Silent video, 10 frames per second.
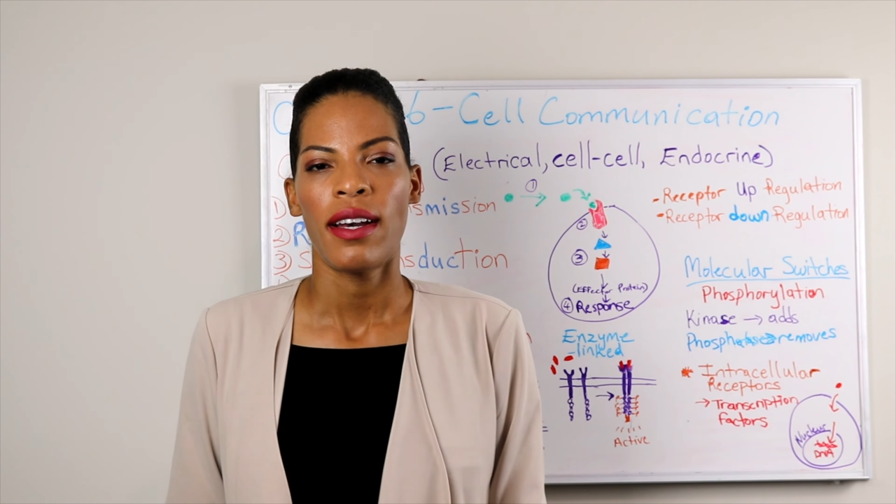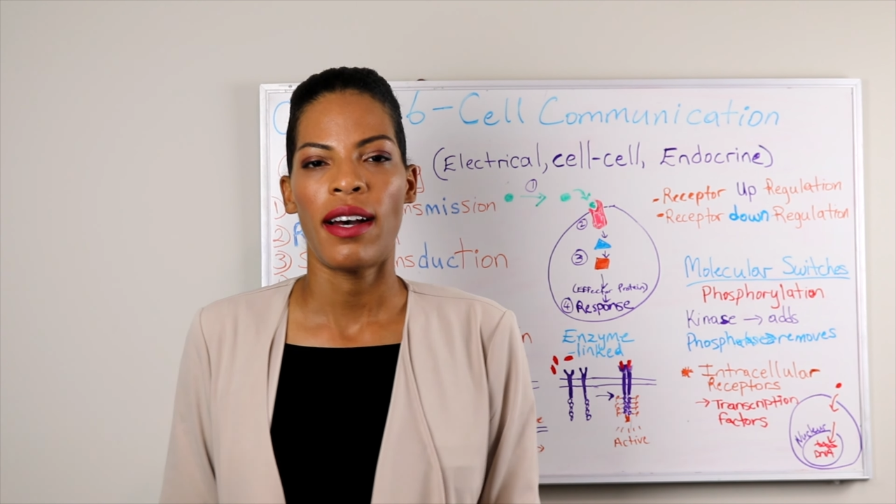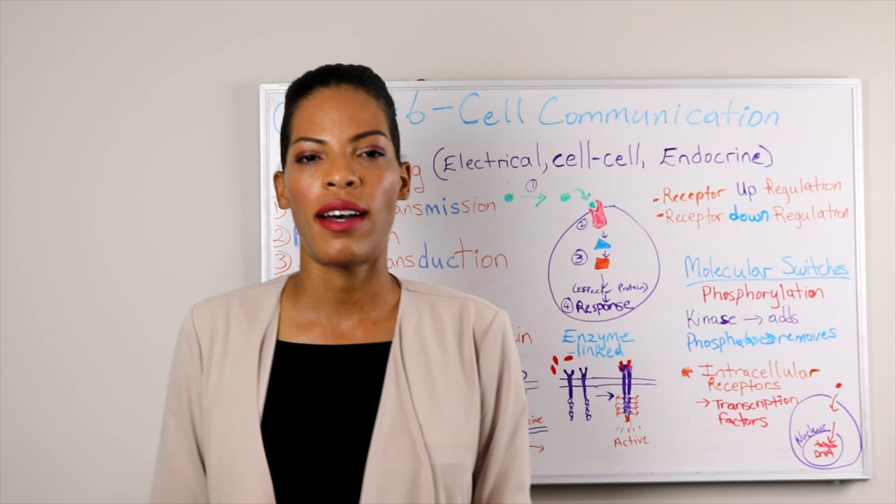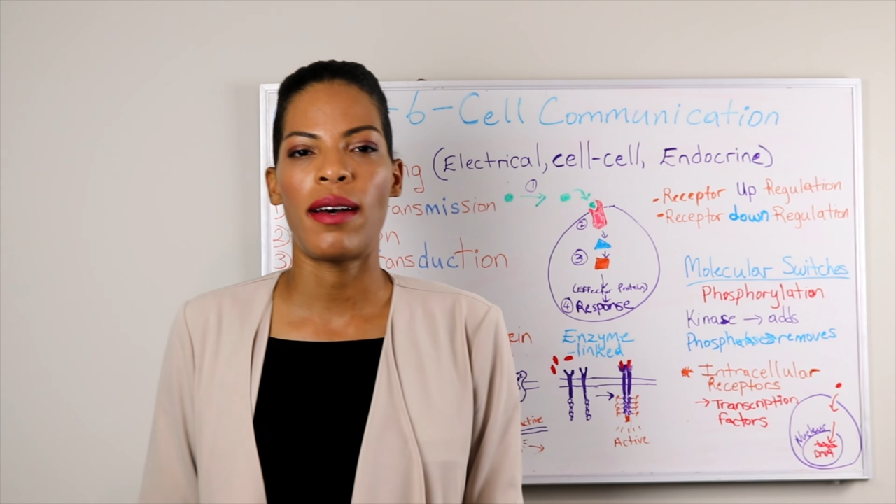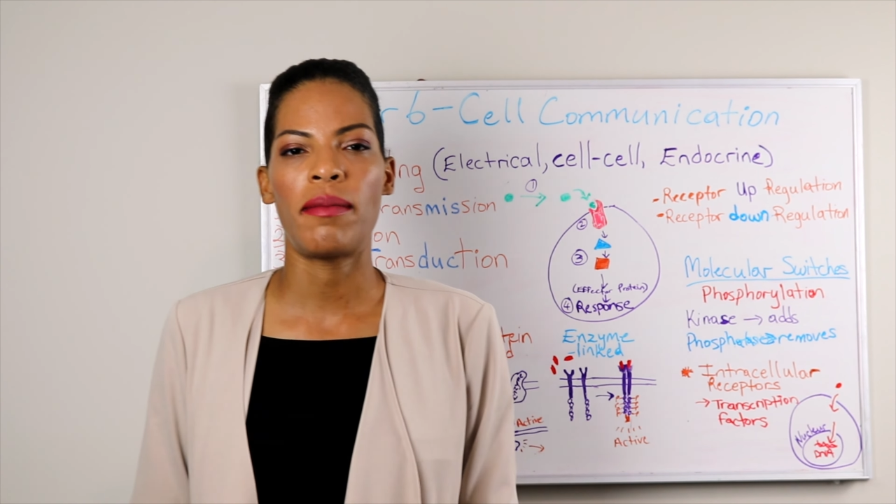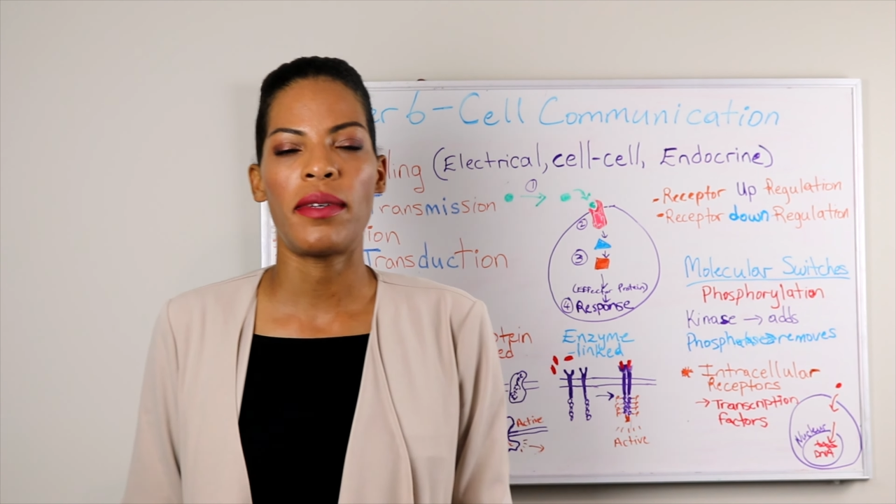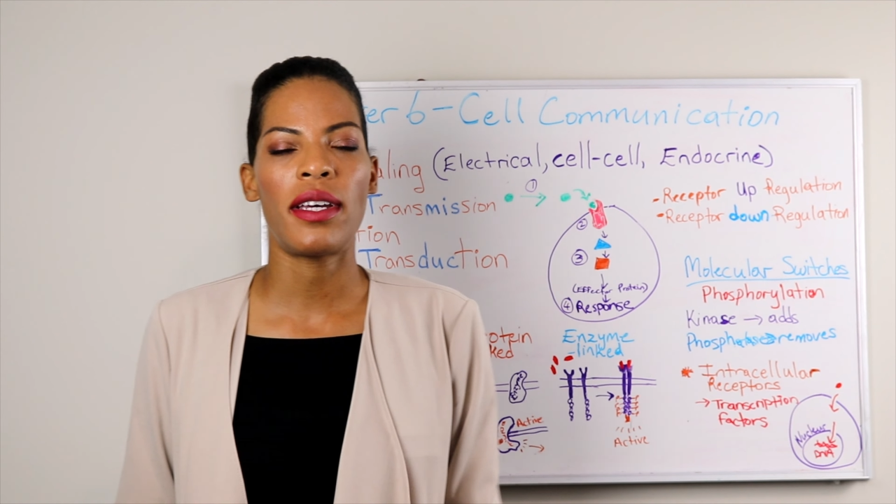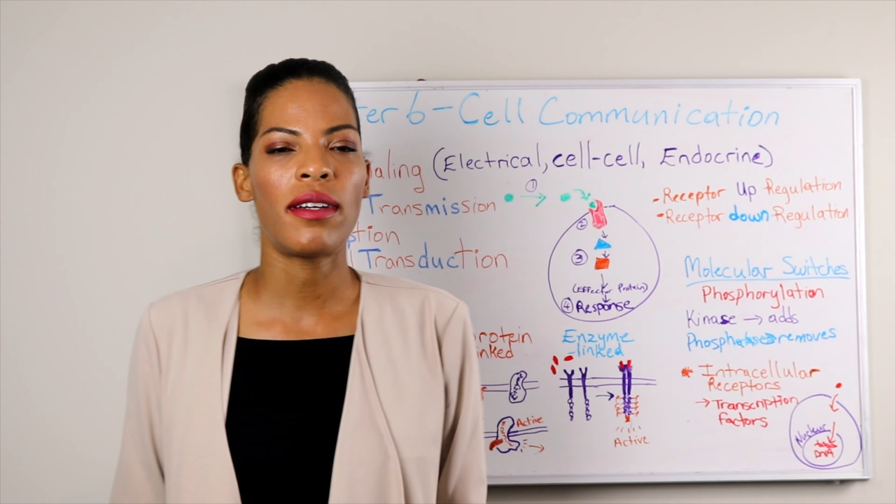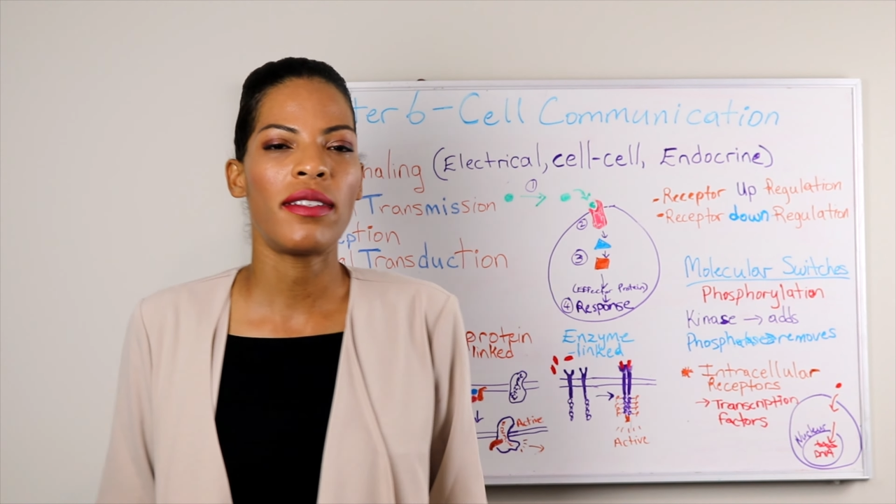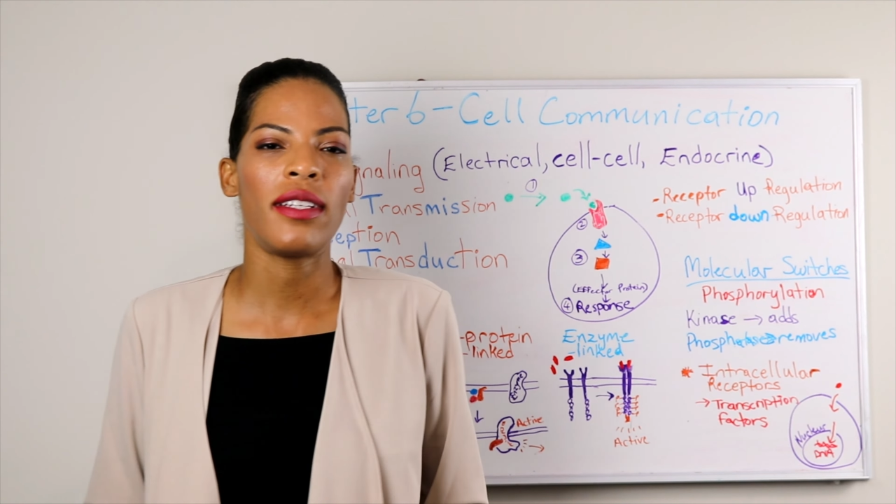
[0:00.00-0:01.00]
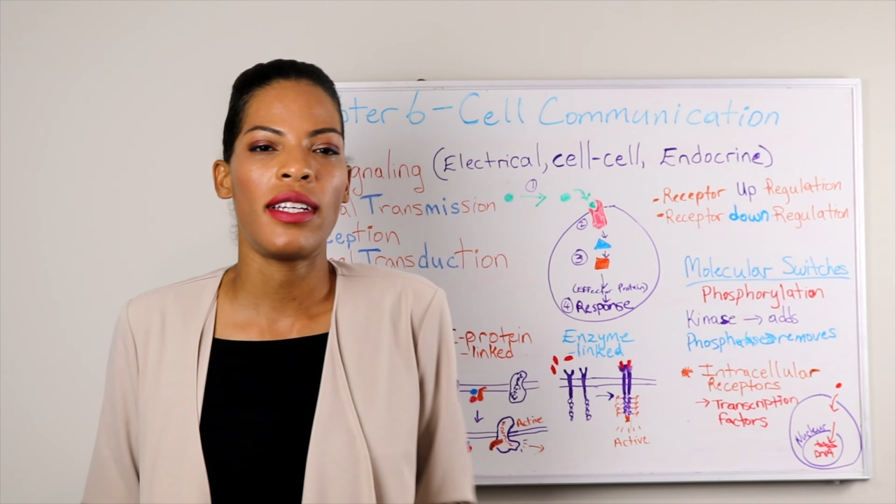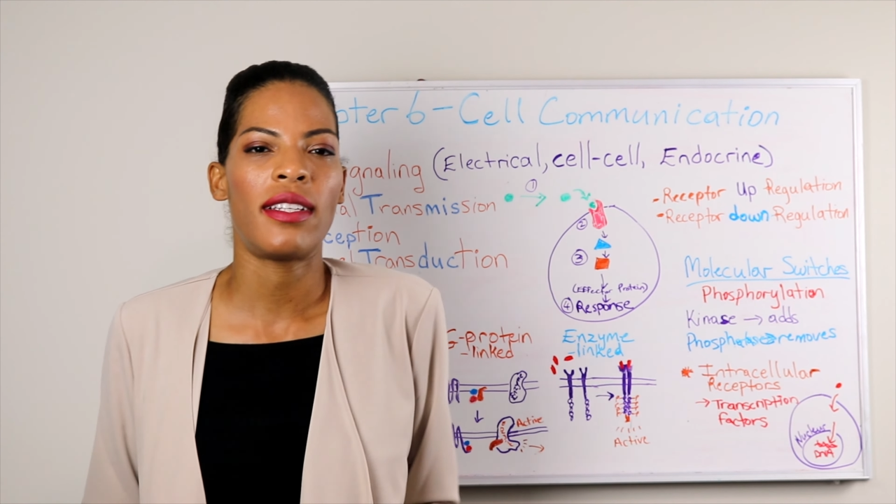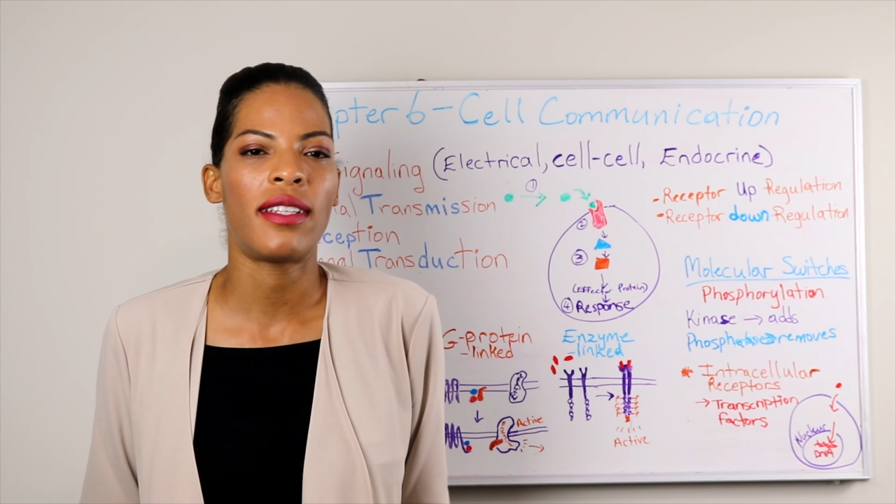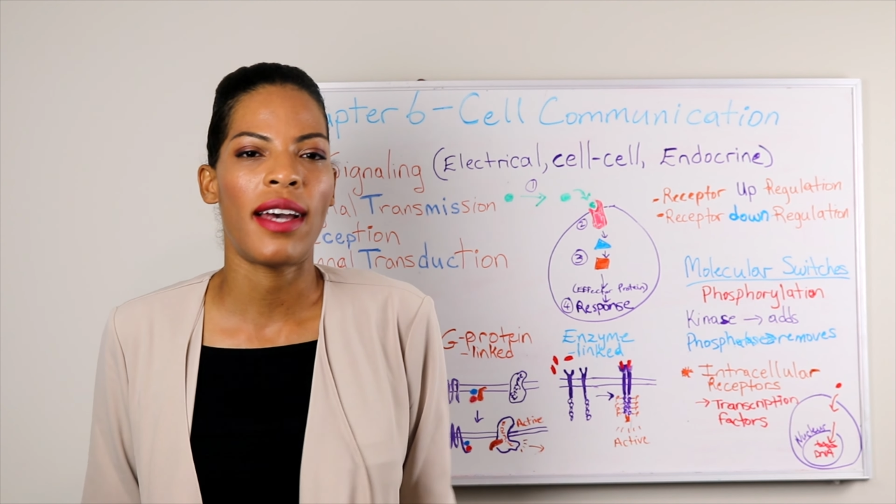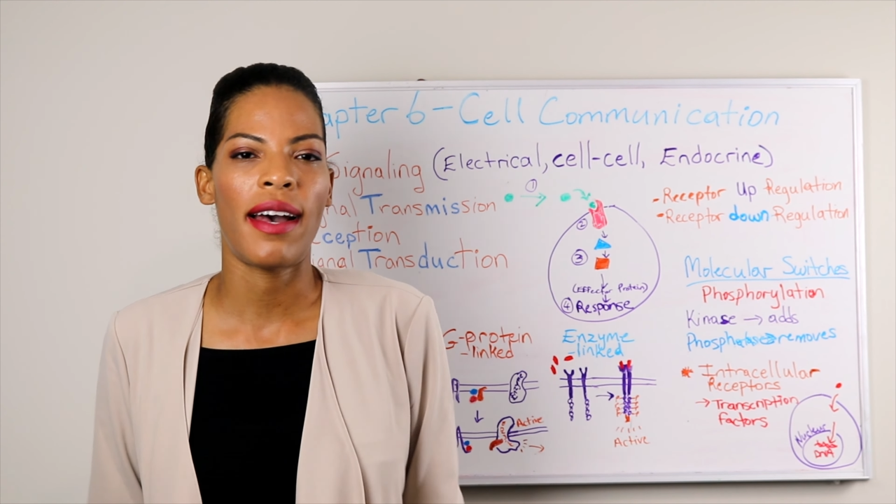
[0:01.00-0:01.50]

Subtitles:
It only needs to